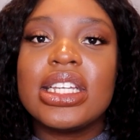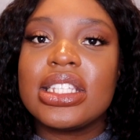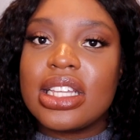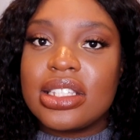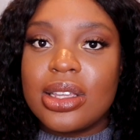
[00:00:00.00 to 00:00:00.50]

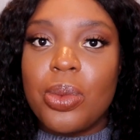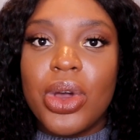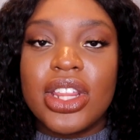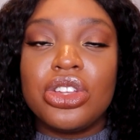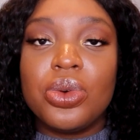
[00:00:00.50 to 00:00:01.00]
Is there
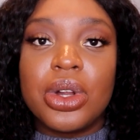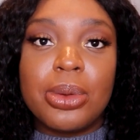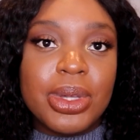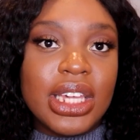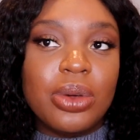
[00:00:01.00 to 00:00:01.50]
somewhere that you want
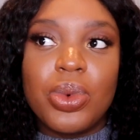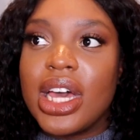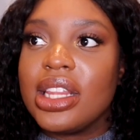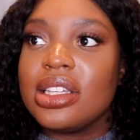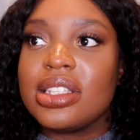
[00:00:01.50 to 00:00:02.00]
to be
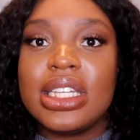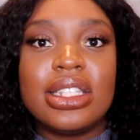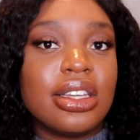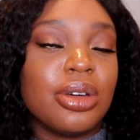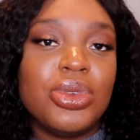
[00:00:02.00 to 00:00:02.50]
where there's
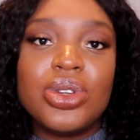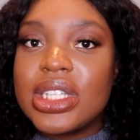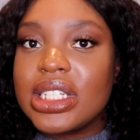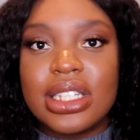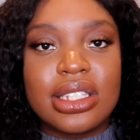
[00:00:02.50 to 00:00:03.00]
easy
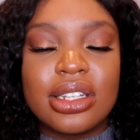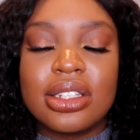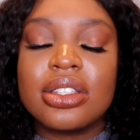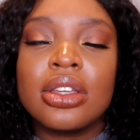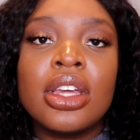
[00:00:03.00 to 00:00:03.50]
commuting
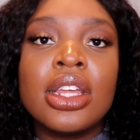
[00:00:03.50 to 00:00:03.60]
distance?